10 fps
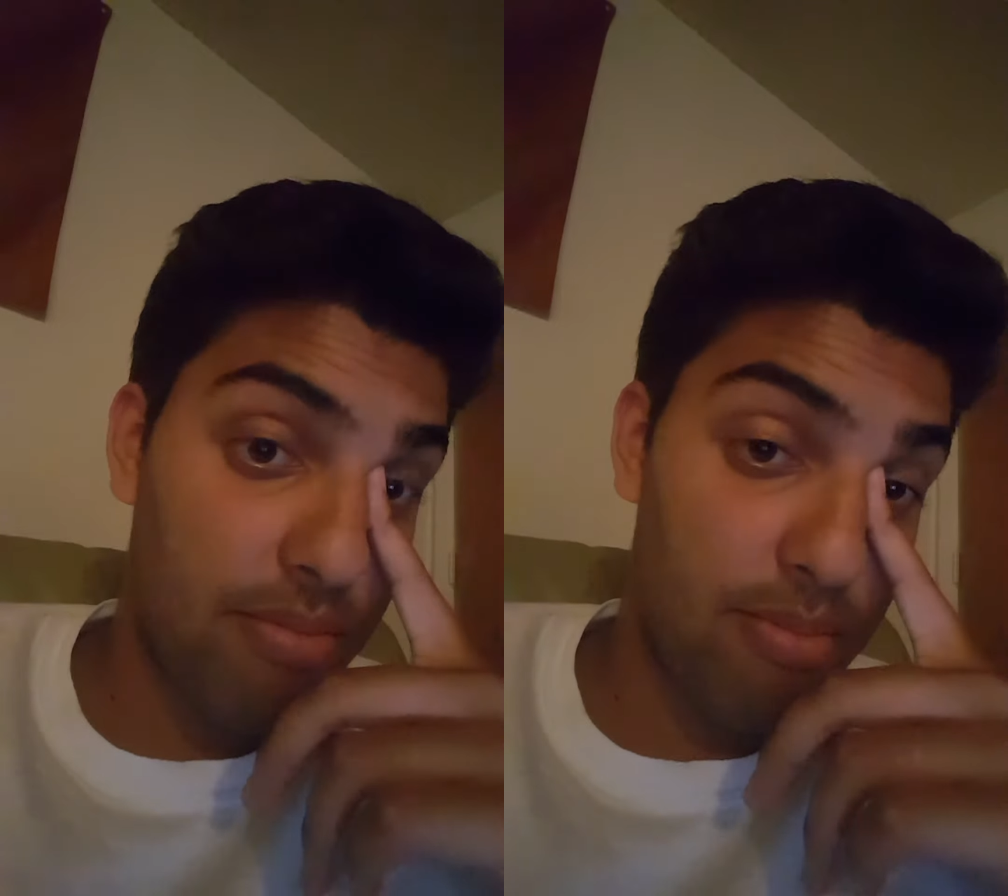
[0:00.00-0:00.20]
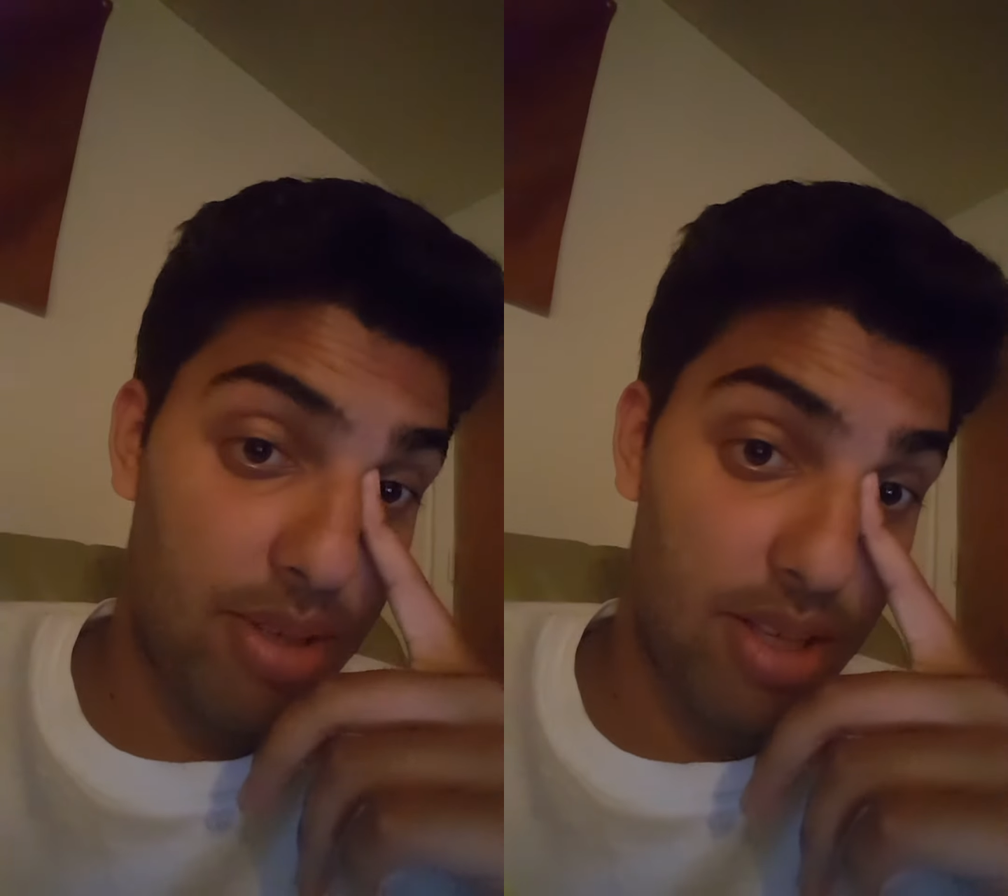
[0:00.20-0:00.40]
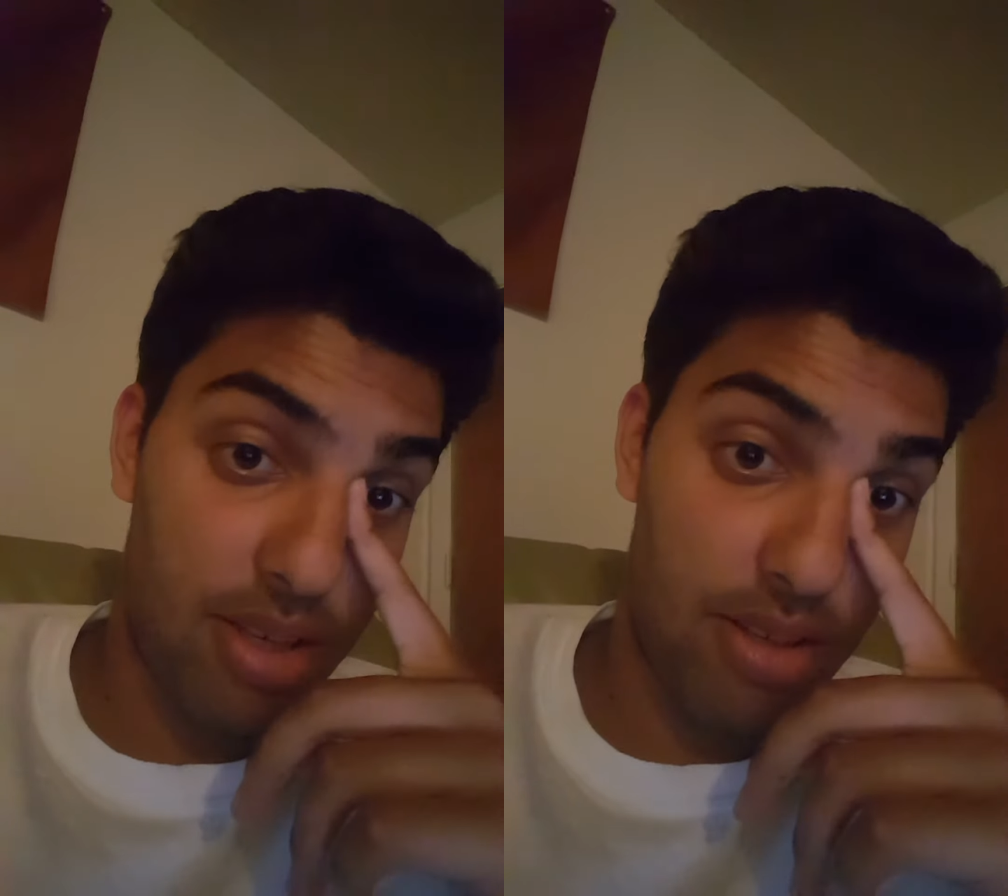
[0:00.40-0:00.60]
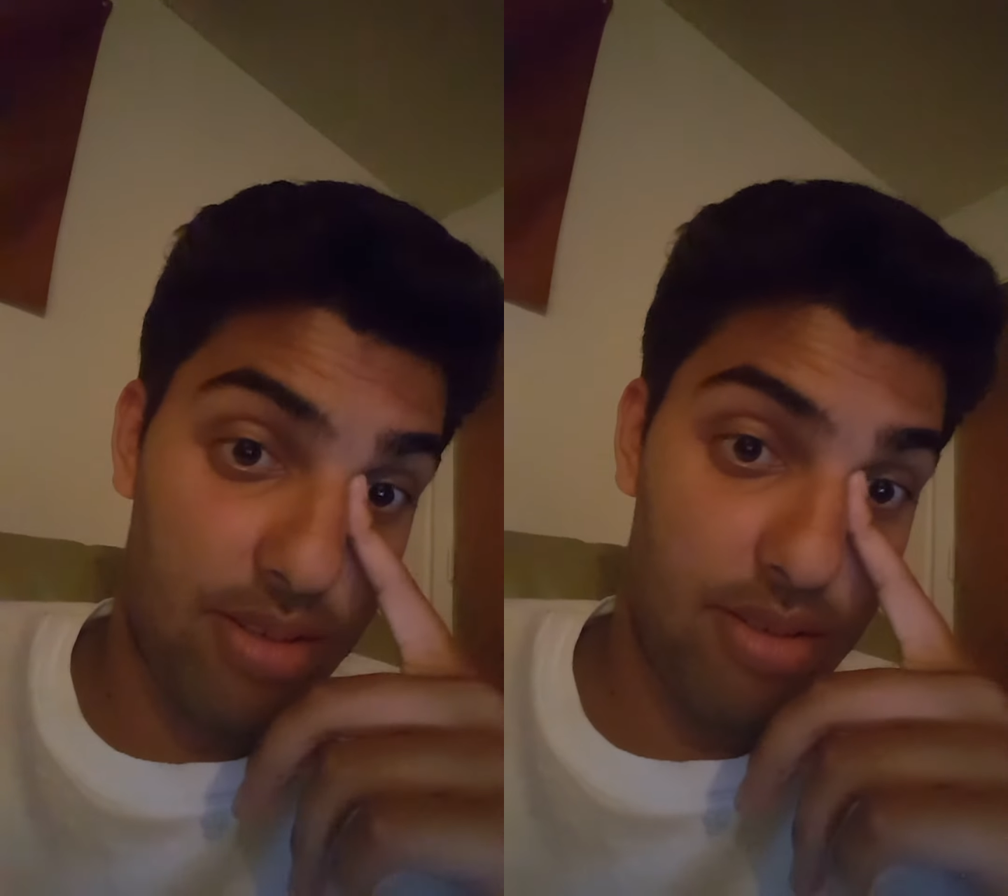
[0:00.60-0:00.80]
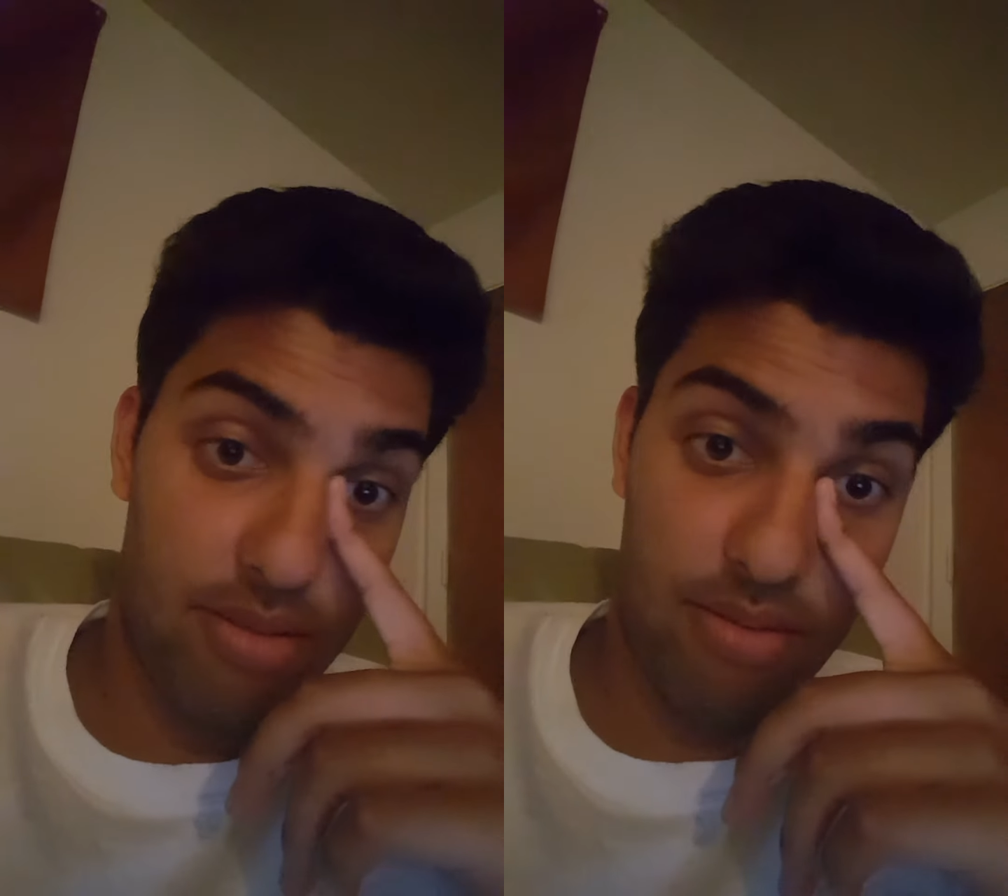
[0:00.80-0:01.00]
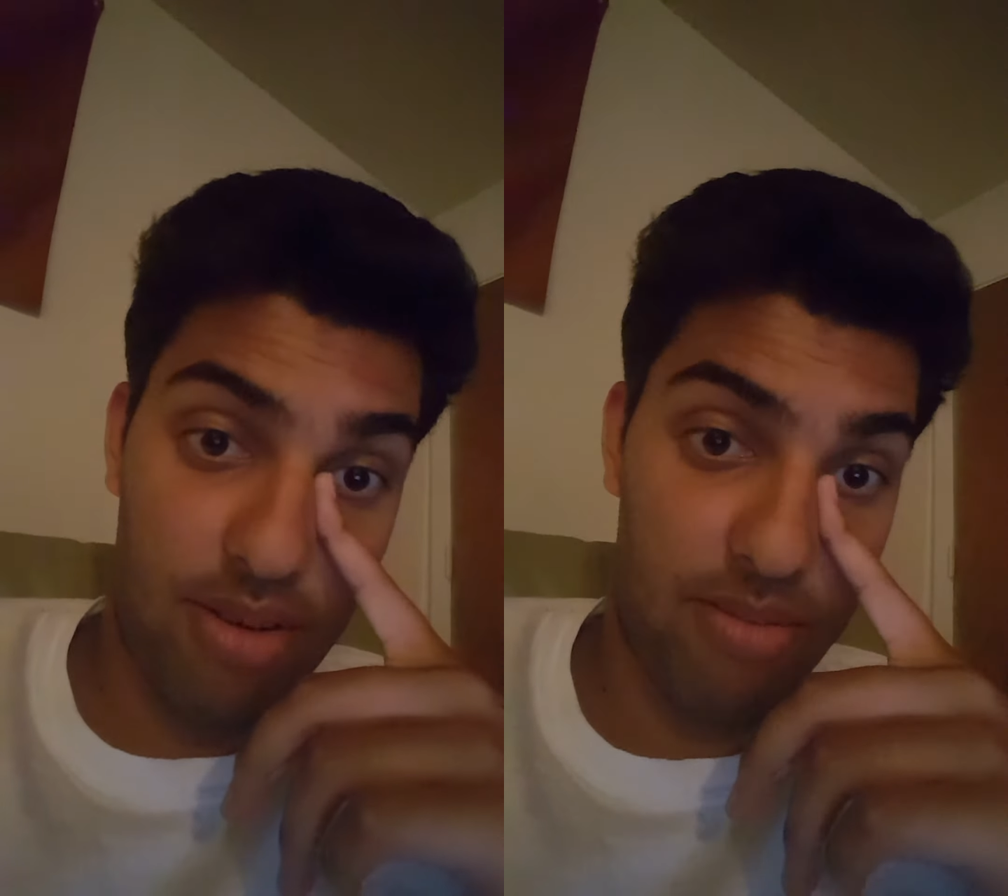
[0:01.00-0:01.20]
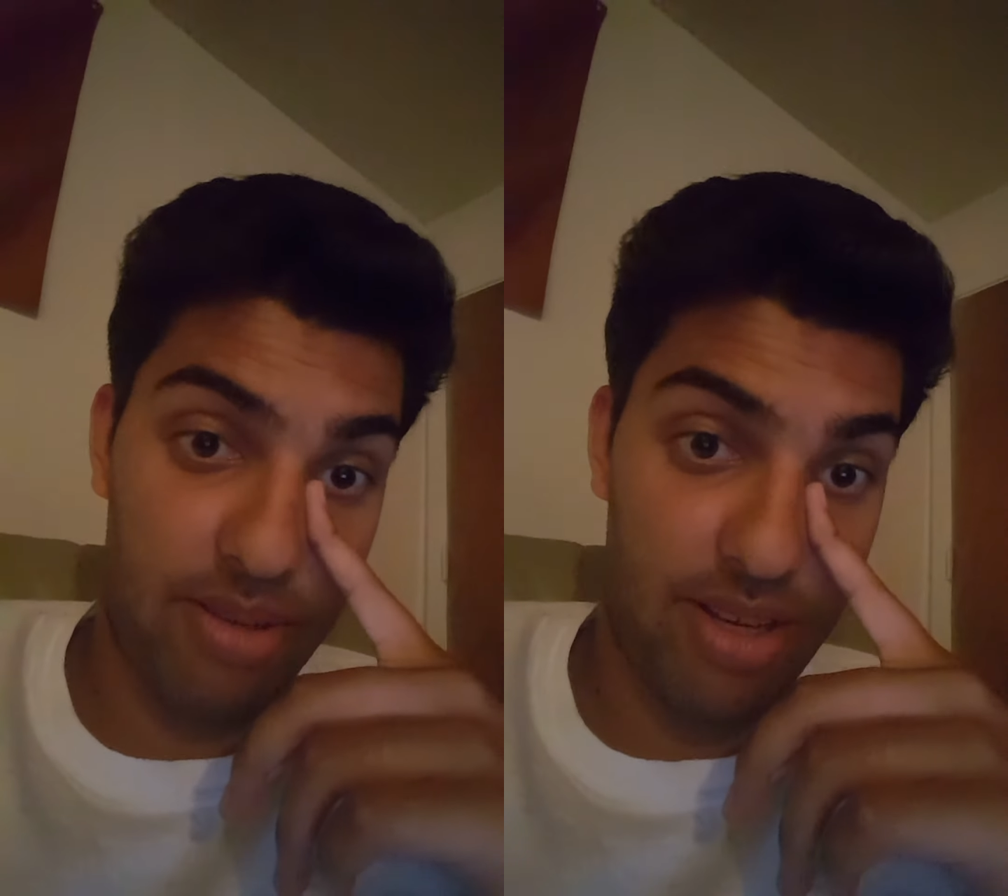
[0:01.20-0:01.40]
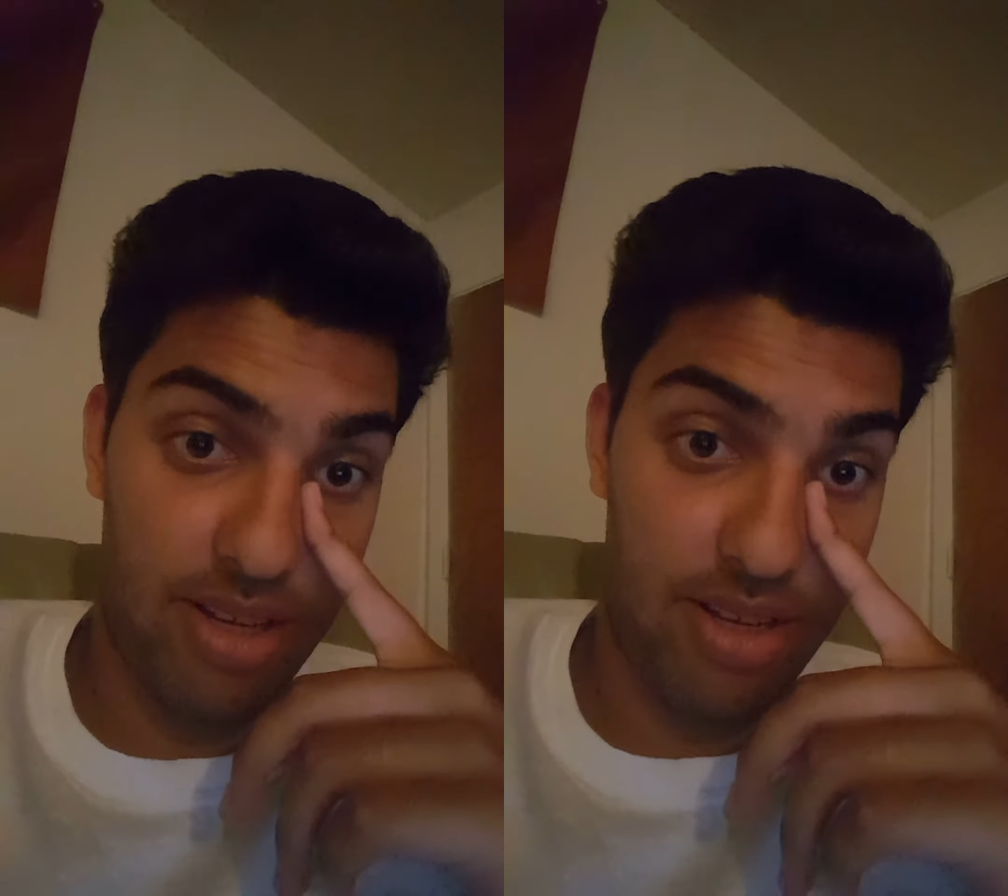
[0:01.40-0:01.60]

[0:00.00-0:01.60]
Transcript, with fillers: because oh my gosh,